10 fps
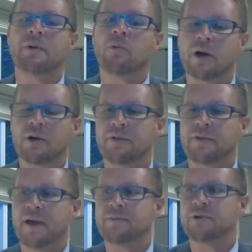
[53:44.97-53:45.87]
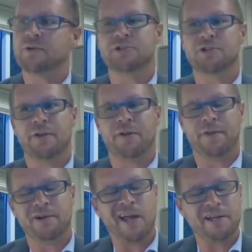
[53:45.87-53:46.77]
and work with them to ensure that
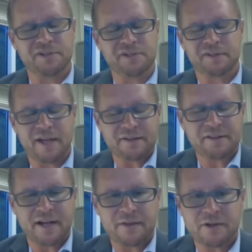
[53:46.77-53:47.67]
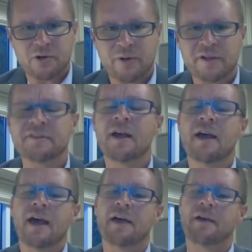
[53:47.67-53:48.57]
they're not just guessing on the quiz
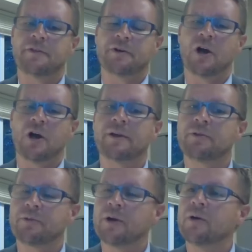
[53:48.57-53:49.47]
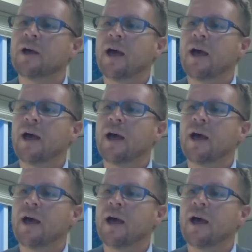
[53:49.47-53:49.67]
and that they're going through.